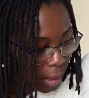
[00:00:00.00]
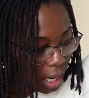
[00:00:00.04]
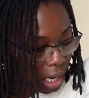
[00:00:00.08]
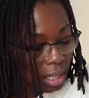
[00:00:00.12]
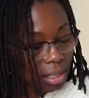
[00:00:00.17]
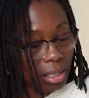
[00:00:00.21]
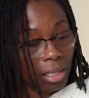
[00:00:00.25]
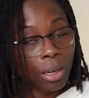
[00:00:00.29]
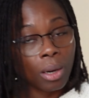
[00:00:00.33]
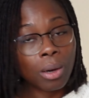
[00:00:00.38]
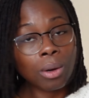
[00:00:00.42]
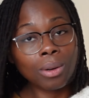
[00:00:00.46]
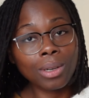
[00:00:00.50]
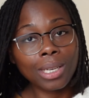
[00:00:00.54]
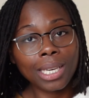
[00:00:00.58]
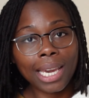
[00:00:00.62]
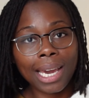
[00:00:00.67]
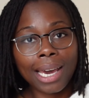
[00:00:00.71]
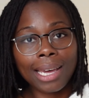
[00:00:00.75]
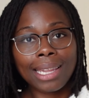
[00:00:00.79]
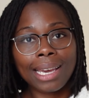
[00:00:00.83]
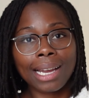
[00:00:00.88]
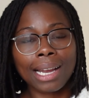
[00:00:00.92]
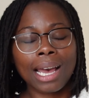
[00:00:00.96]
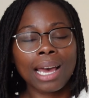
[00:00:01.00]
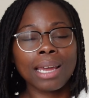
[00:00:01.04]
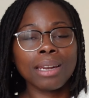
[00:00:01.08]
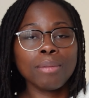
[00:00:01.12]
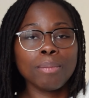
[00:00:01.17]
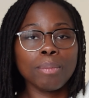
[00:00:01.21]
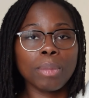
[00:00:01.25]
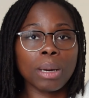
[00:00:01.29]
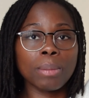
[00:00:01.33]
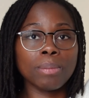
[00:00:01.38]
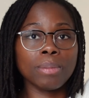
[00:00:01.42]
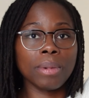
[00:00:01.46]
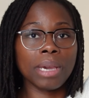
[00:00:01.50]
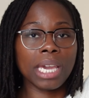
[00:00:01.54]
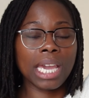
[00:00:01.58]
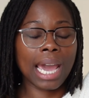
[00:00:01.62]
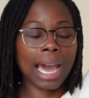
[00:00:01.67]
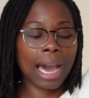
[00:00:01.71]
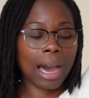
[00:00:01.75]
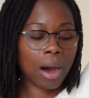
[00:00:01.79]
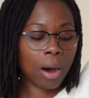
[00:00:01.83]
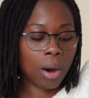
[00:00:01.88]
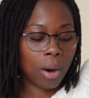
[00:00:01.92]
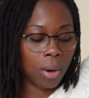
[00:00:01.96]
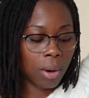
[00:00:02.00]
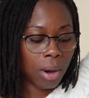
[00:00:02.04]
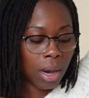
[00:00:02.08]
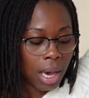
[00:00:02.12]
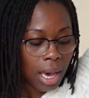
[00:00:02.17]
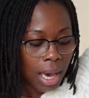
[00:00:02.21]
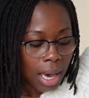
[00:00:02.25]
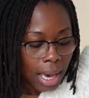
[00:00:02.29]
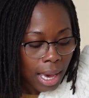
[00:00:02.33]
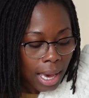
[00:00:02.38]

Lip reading: So yeah, that kind of bummed me out.